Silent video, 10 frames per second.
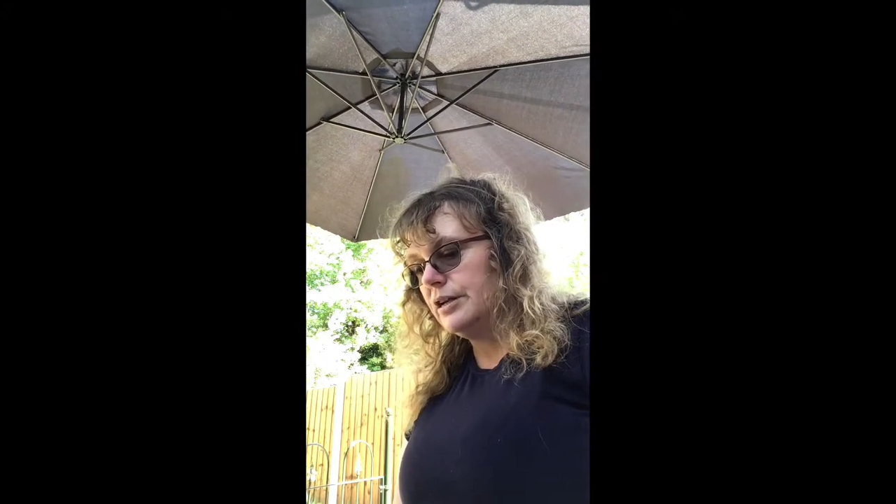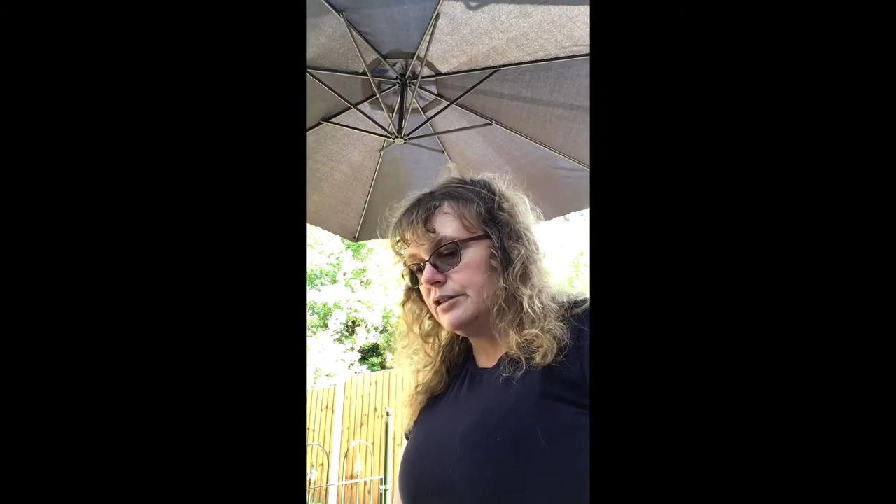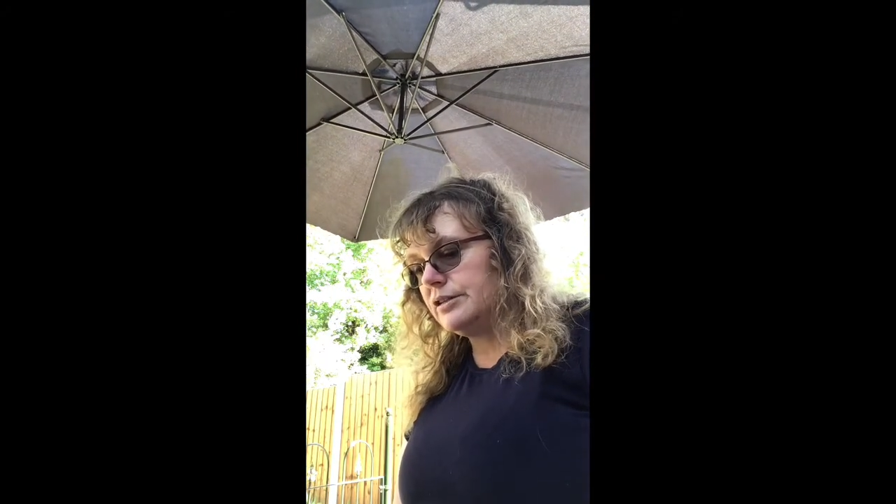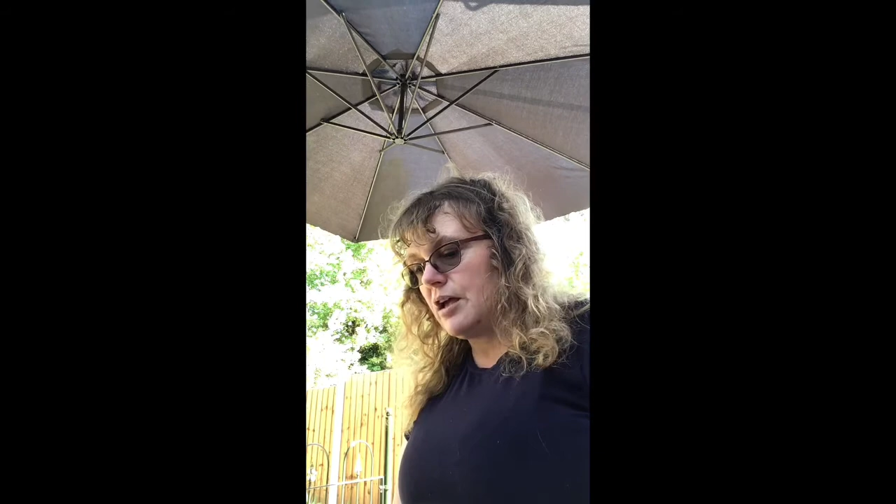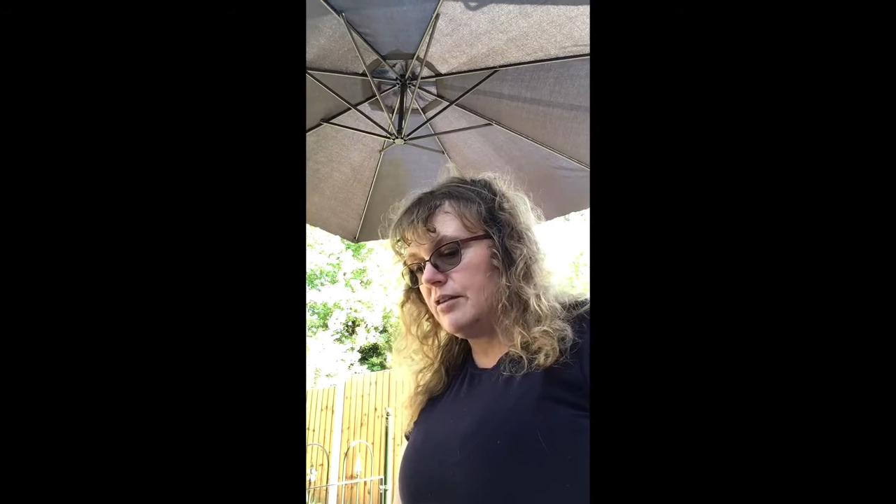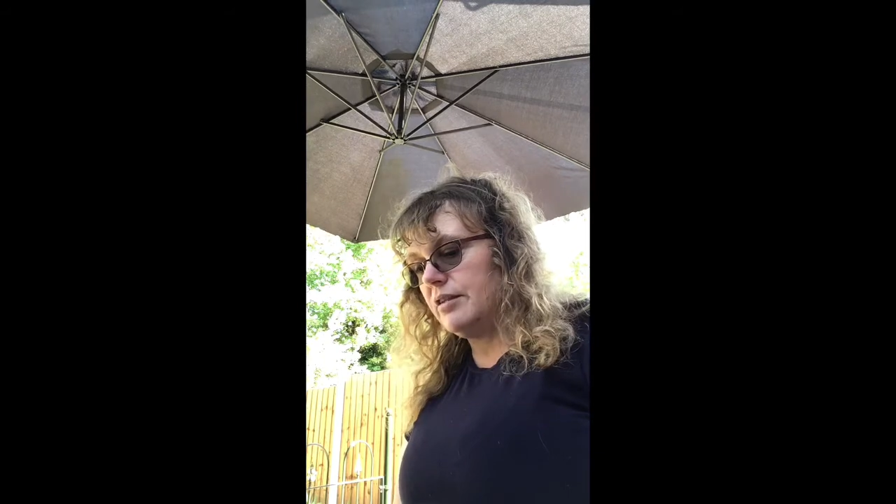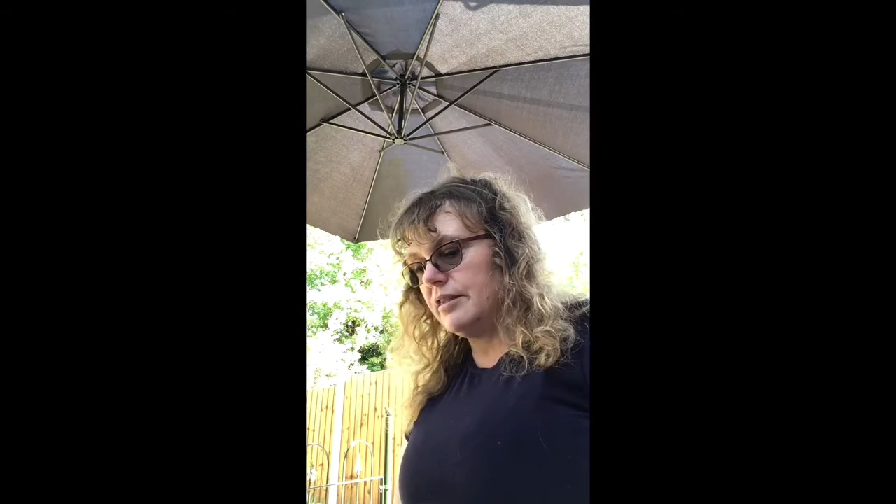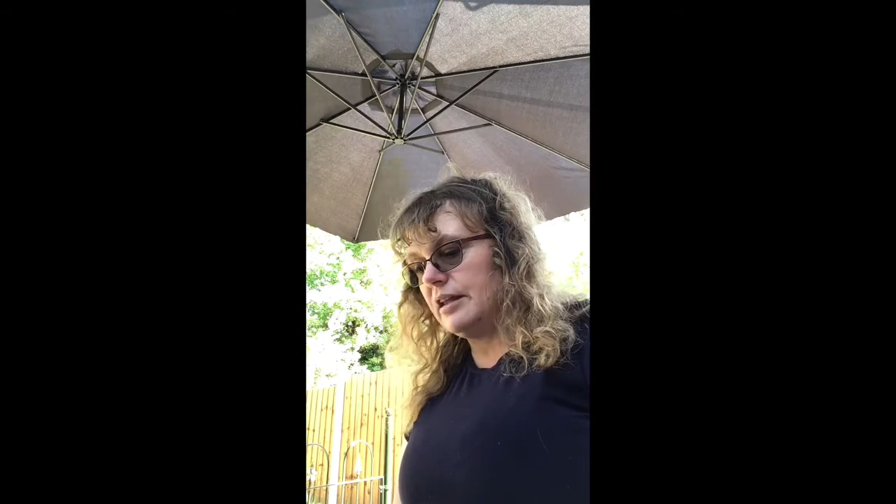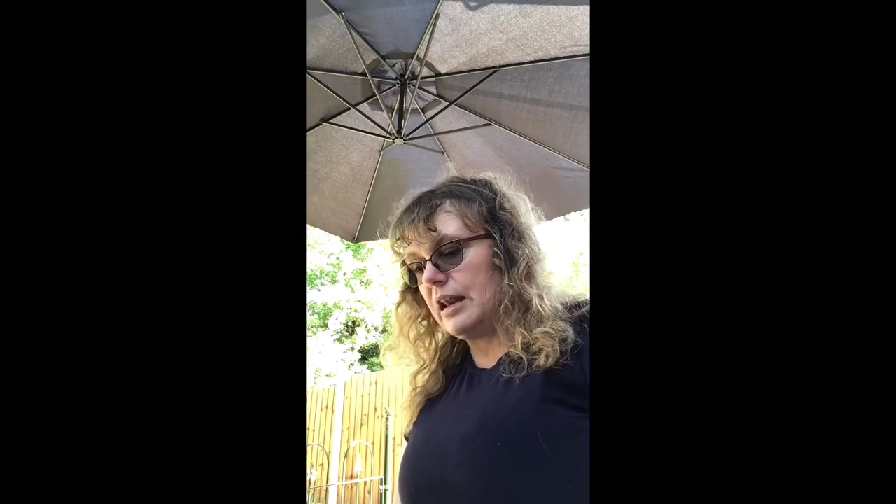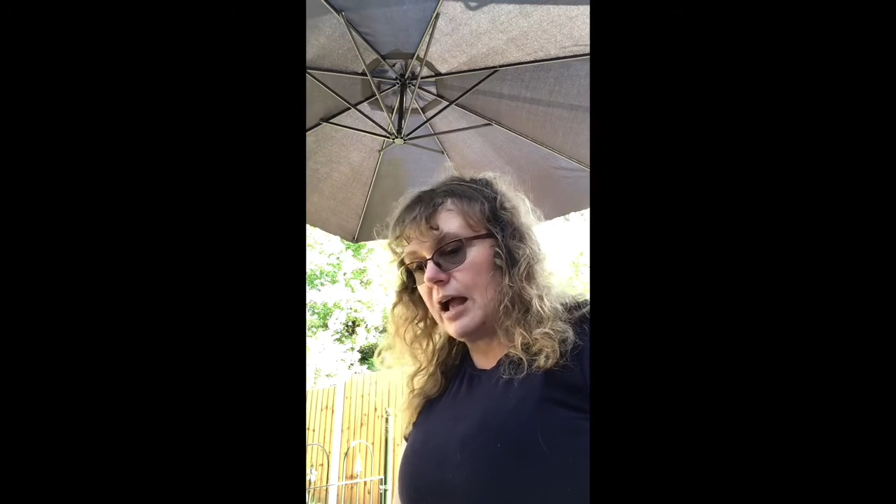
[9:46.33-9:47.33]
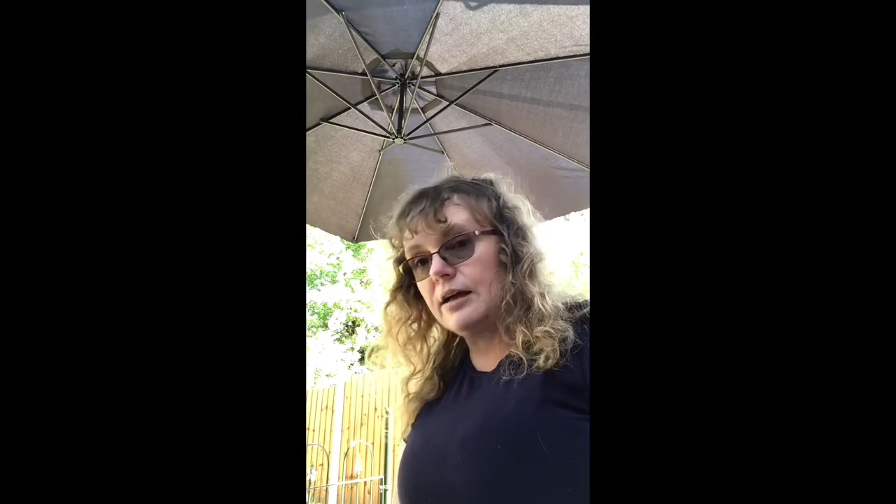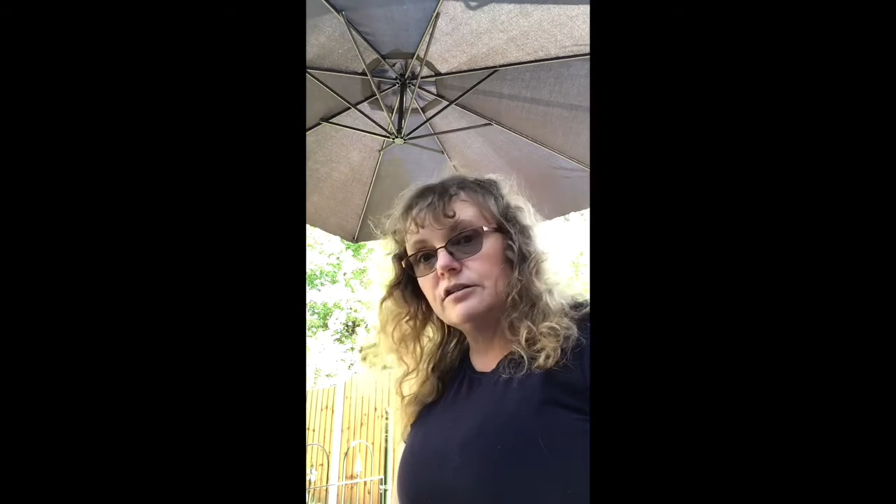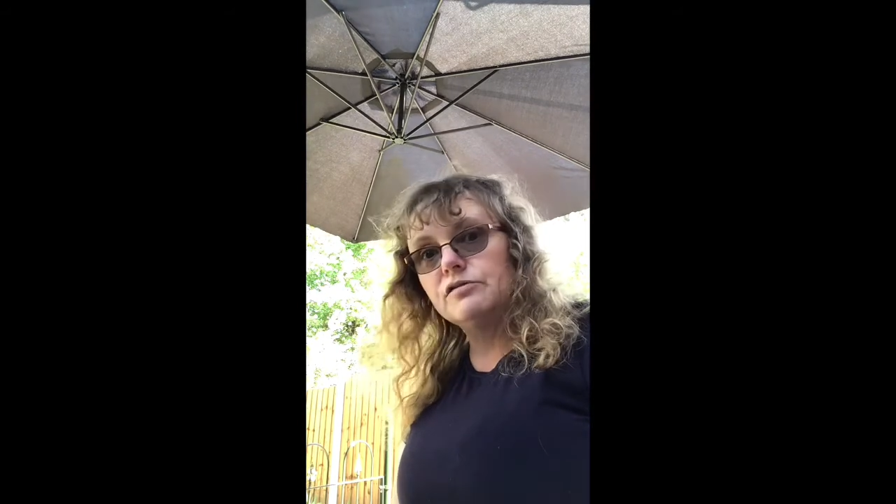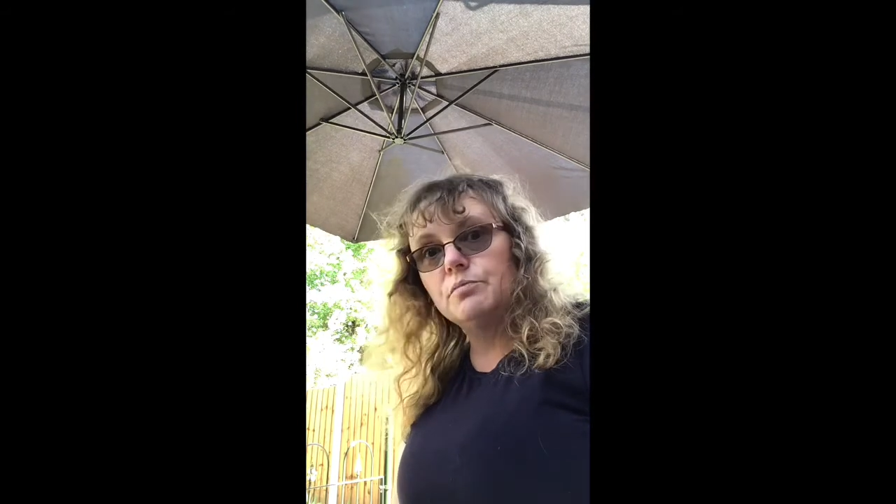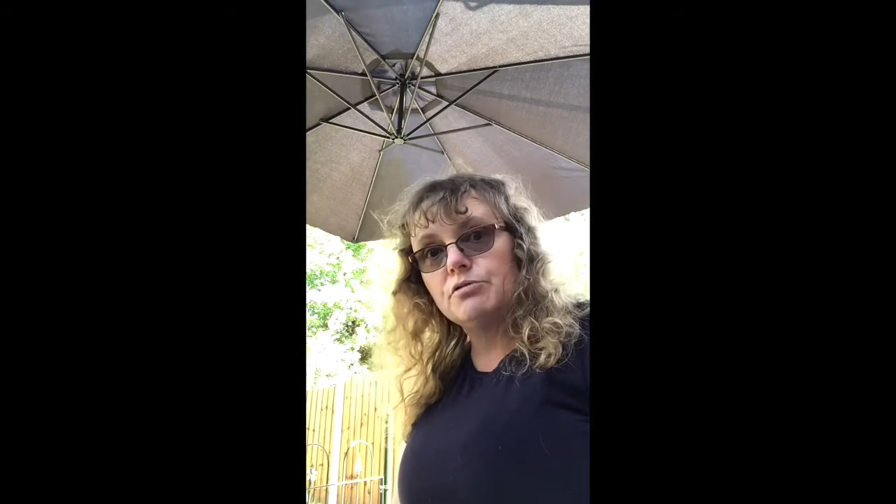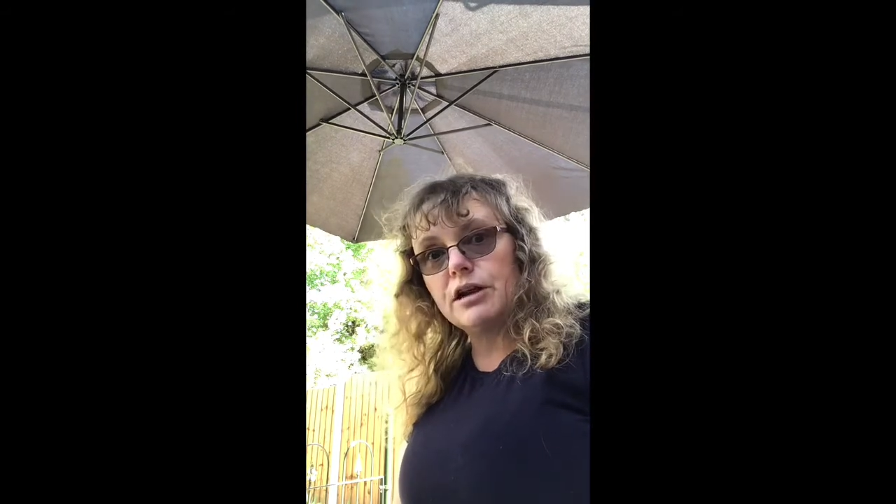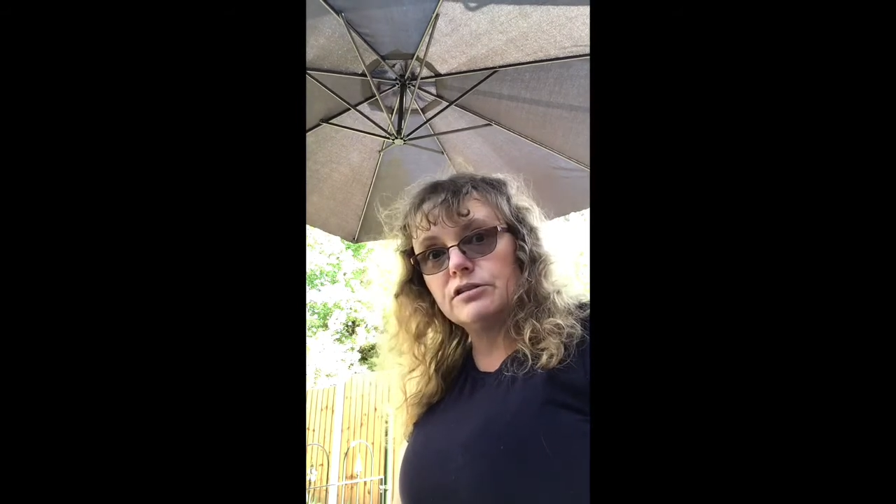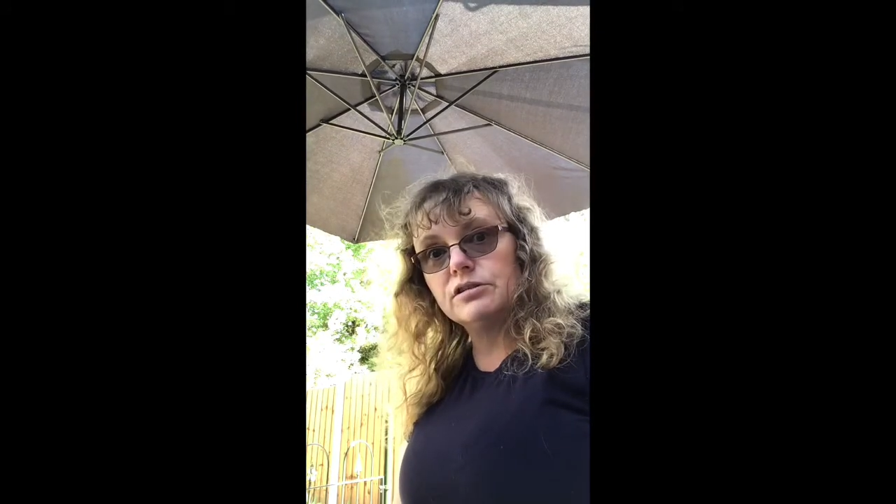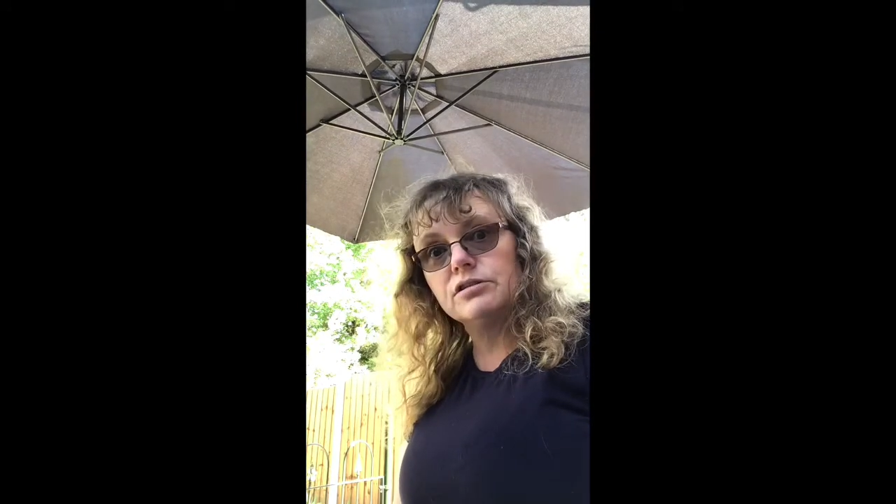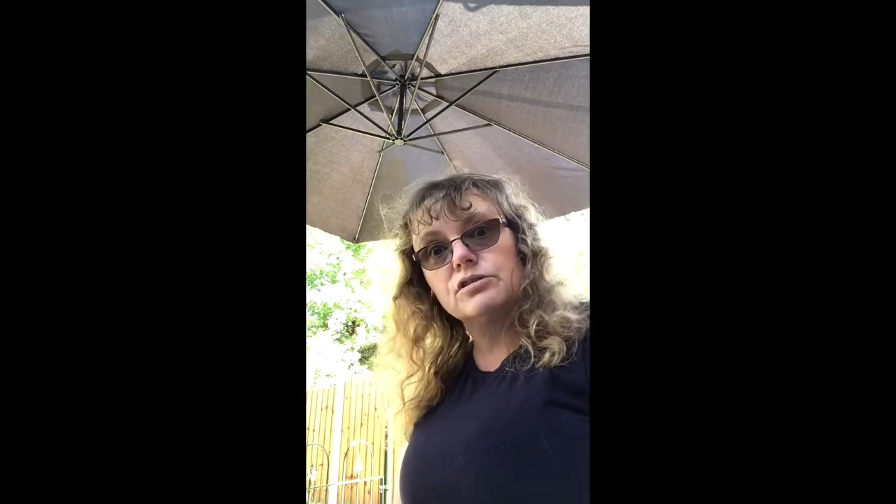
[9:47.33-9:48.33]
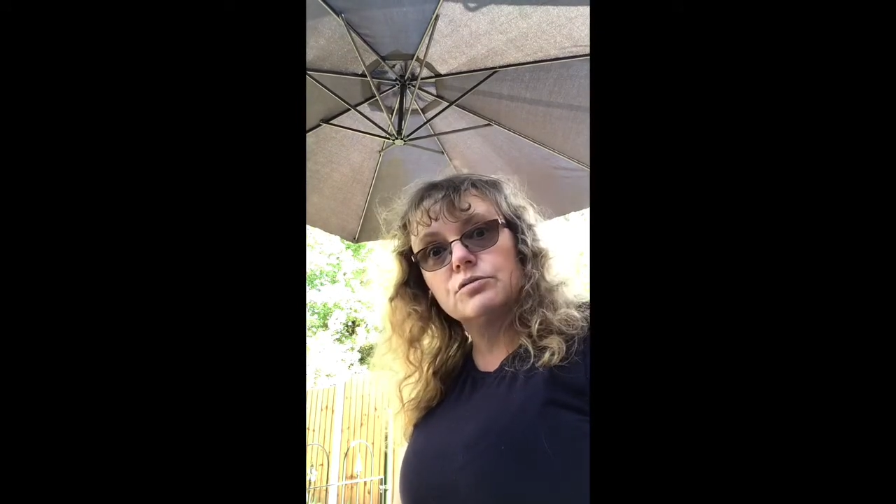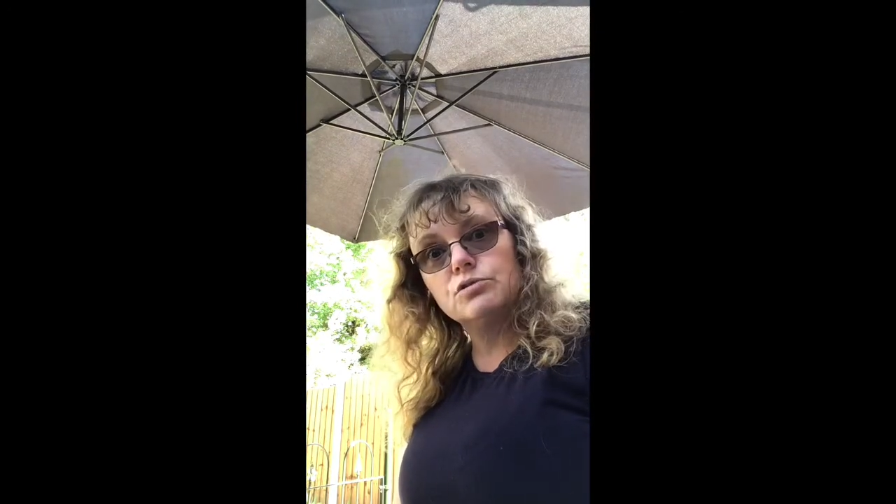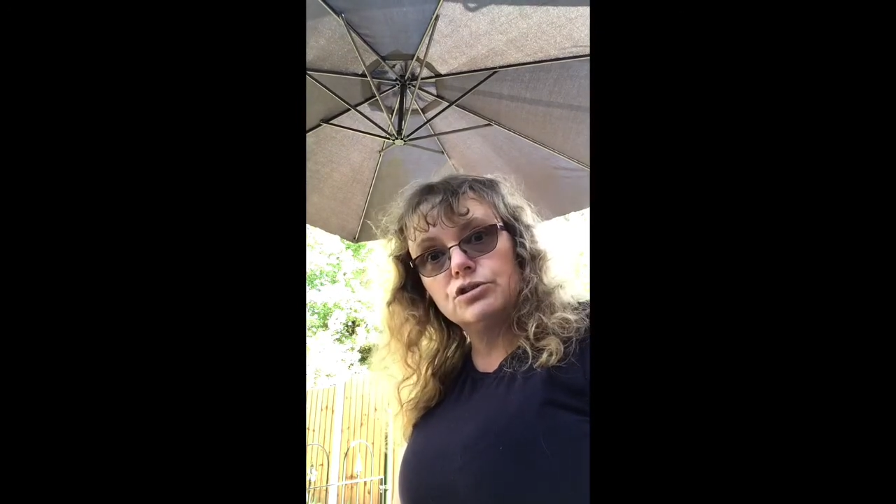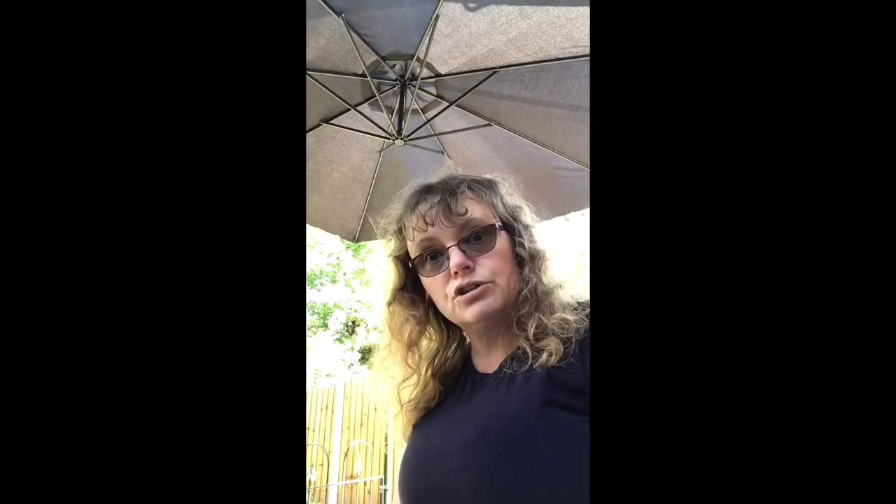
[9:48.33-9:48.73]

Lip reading: say that the Land of Presents was